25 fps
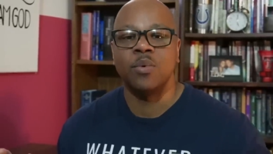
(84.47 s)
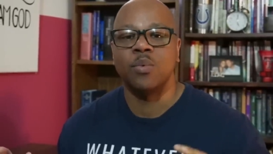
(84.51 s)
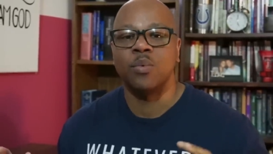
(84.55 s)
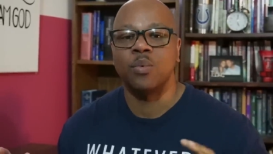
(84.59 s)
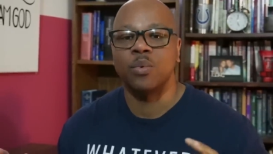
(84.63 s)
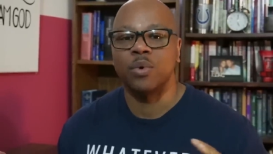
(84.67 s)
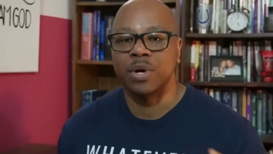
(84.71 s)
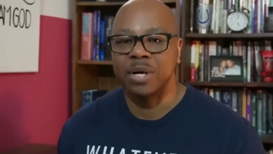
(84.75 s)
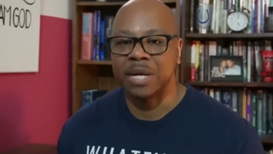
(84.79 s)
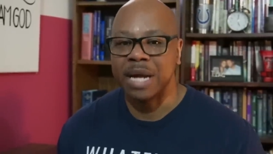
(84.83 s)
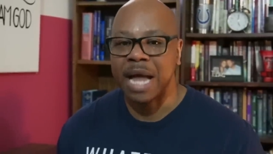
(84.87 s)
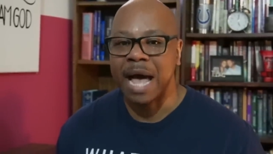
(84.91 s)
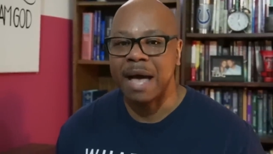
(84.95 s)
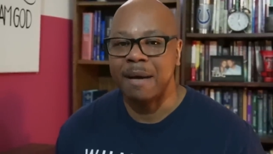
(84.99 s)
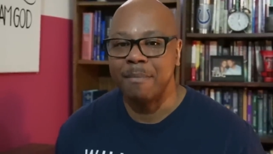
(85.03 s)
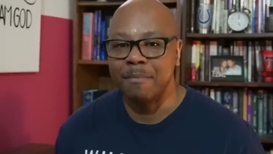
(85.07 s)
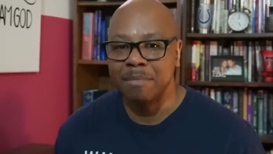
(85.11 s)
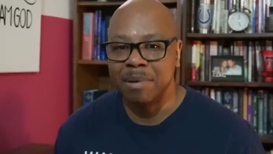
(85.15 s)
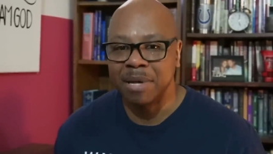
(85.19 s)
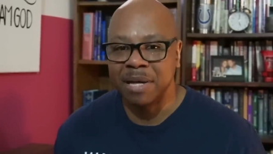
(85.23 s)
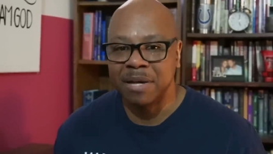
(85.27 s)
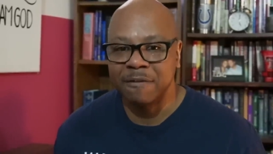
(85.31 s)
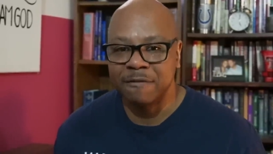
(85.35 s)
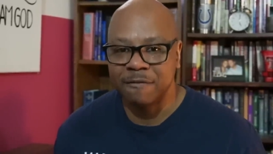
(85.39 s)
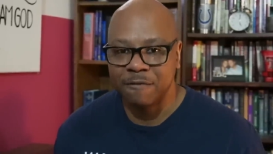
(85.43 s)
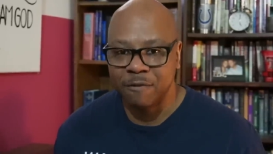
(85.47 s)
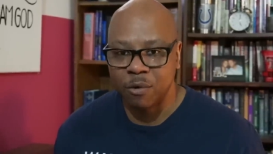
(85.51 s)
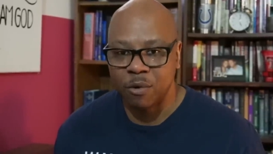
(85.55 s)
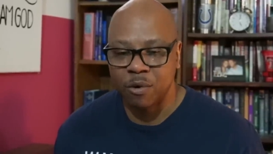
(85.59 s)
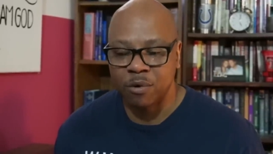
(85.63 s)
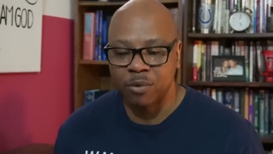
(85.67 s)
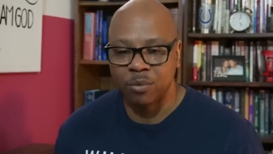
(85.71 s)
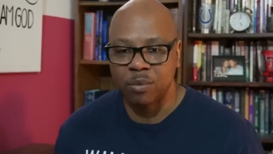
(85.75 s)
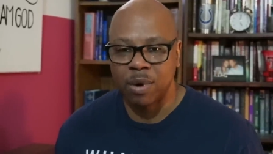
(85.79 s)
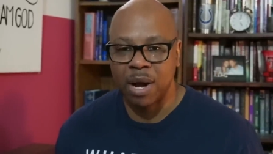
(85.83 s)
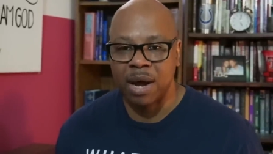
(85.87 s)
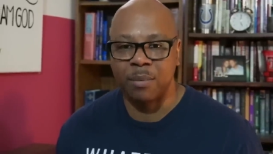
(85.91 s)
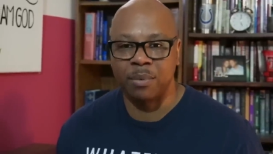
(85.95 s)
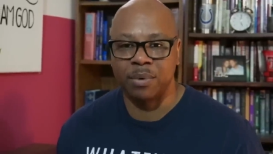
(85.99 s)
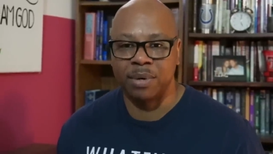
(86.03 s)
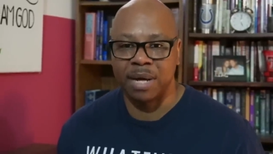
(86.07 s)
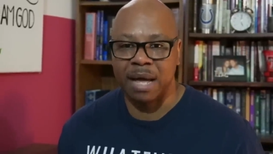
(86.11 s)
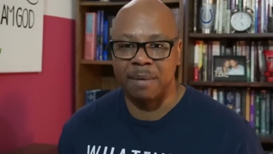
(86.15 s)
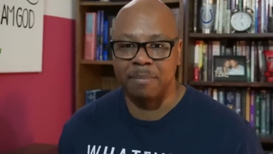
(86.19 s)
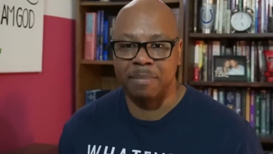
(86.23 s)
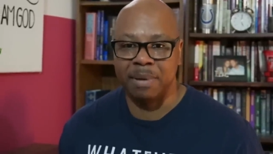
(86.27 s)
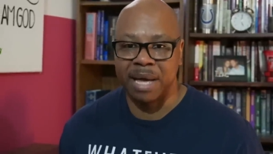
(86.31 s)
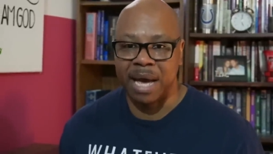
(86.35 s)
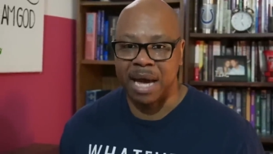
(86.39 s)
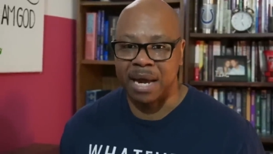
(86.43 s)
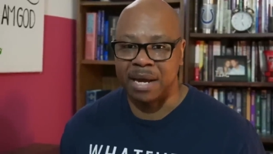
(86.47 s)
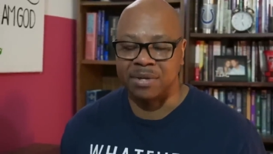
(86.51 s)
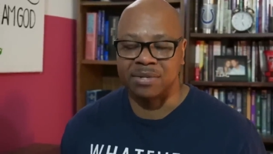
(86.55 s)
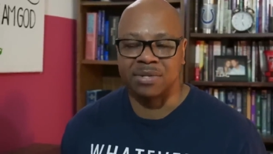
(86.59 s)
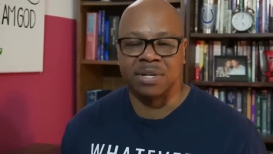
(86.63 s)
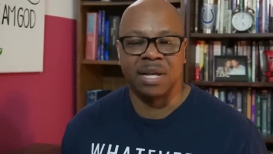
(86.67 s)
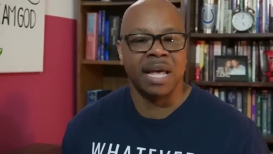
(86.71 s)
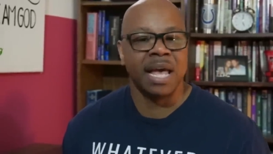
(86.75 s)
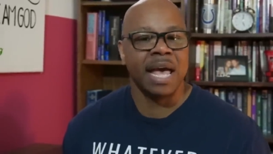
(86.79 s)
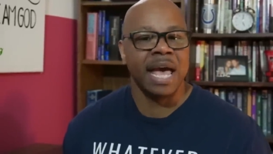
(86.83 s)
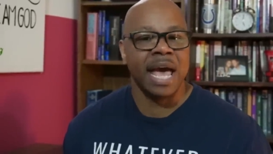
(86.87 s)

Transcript: We're not being forthright. We're not being honest.